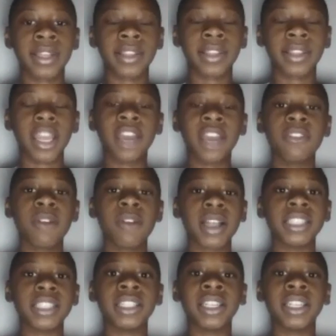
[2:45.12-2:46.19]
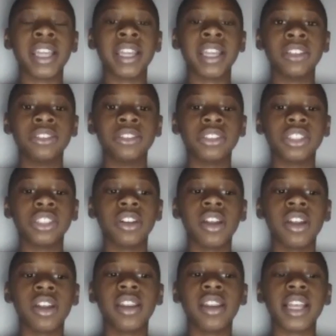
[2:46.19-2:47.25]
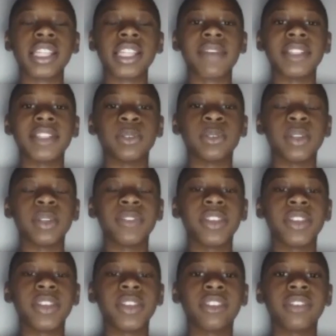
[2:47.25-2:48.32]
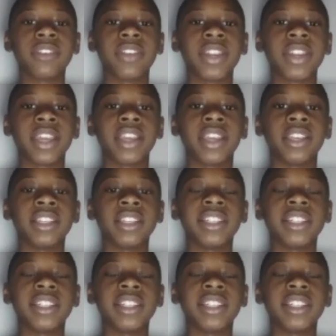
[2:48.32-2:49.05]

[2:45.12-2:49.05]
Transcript: Thank you for watching the Daily News Show. Let's have a terrific Griffin Day.